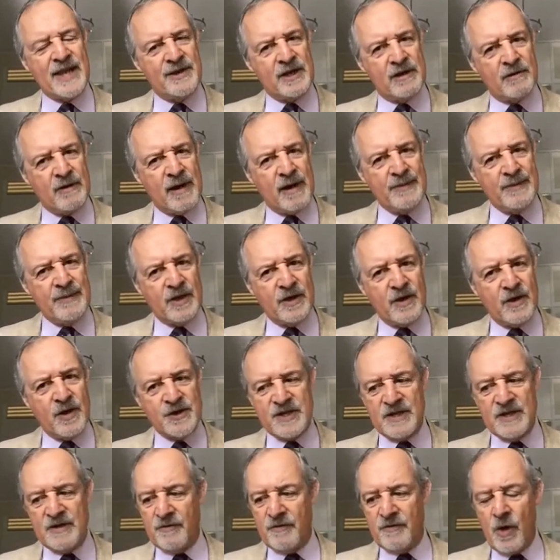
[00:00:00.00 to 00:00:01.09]
Saudi Arabia
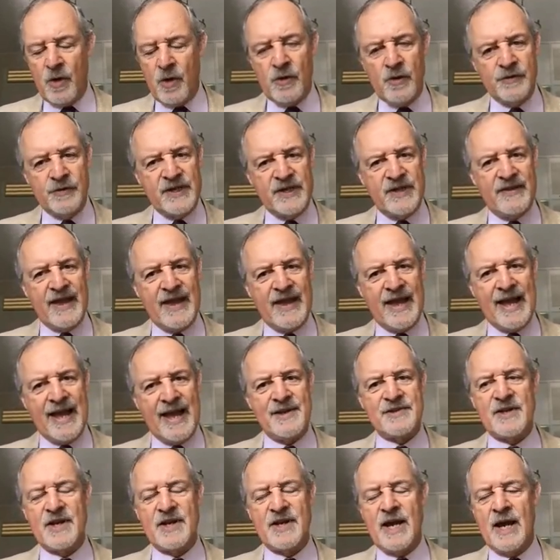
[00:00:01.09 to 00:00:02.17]
got involved in
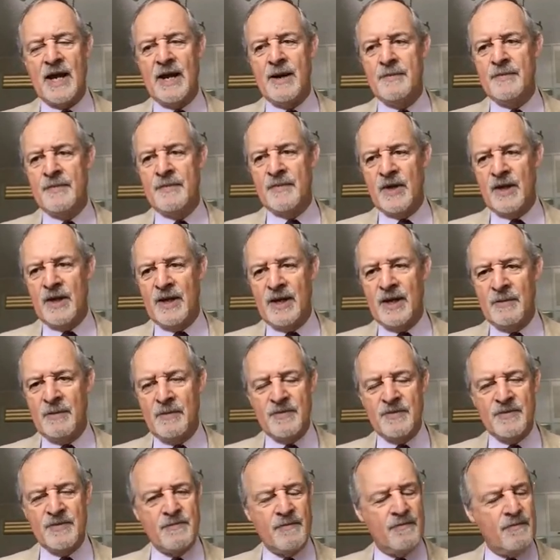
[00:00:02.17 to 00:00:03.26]
that, um, uh,
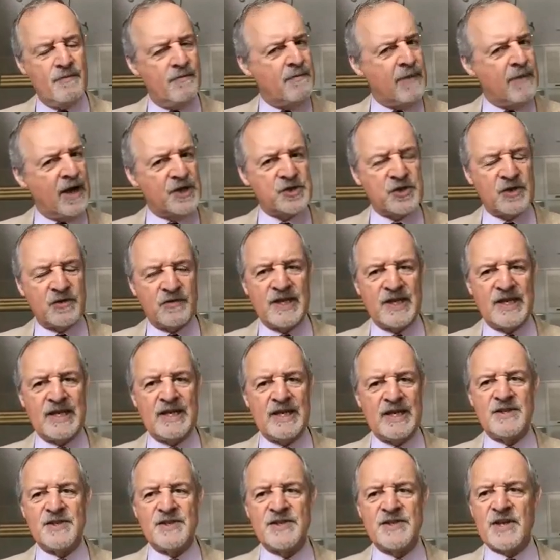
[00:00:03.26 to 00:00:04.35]
much of
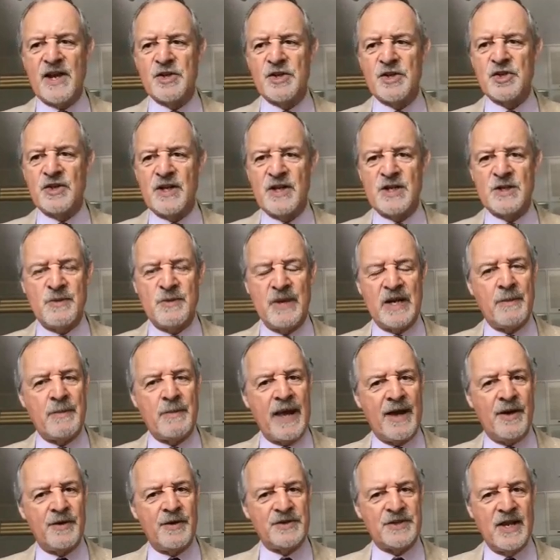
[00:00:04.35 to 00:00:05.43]
the discussion has been
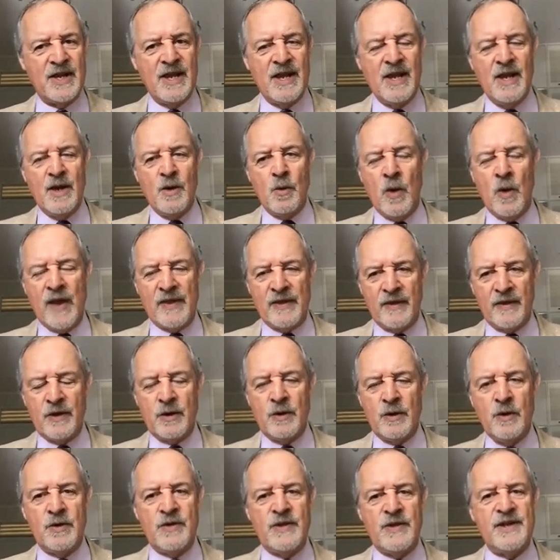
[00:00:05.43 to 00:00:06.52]
about whether
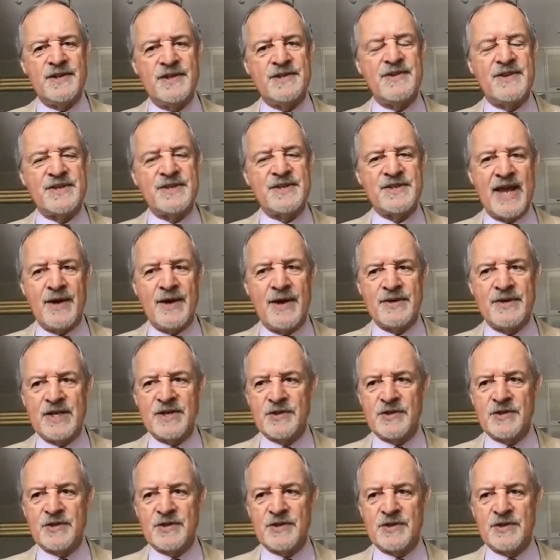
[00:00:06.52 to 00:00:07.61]
the Houthis and the
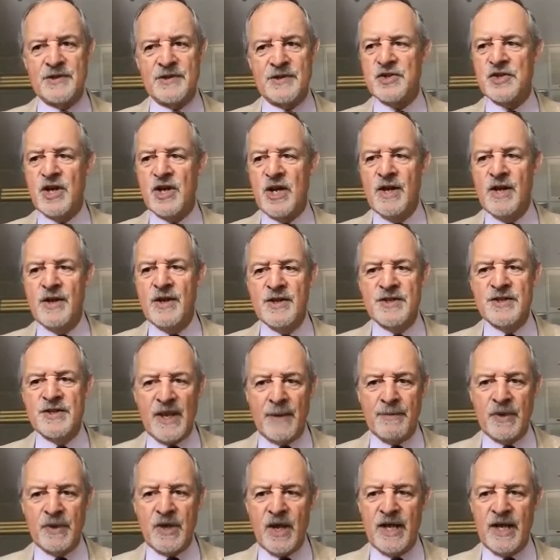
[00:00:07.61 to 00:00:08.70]
Saudis could reach
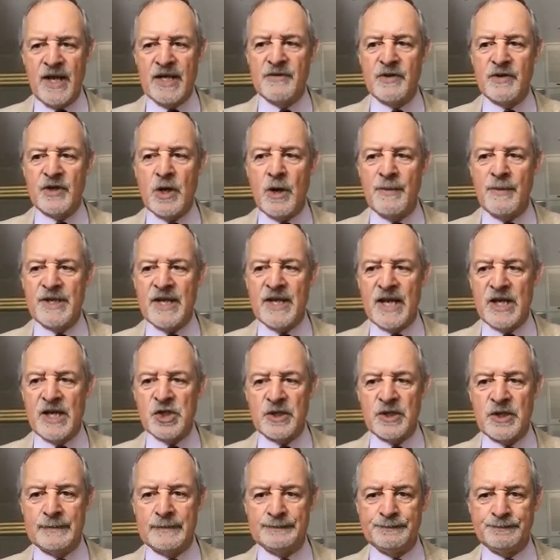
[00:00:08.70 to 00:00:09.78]
some kind of
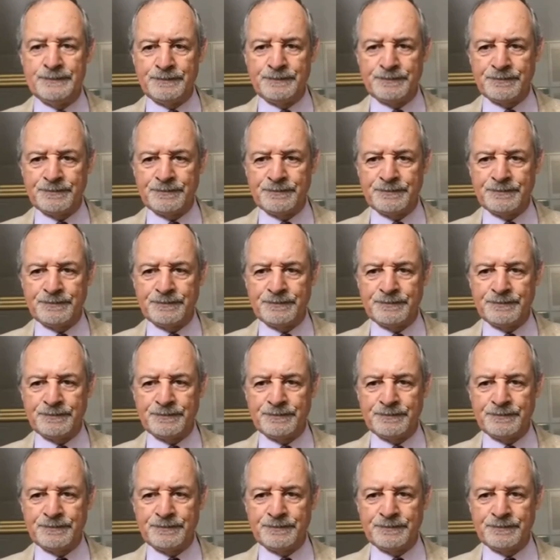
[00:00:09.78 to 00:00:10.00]
accommodation.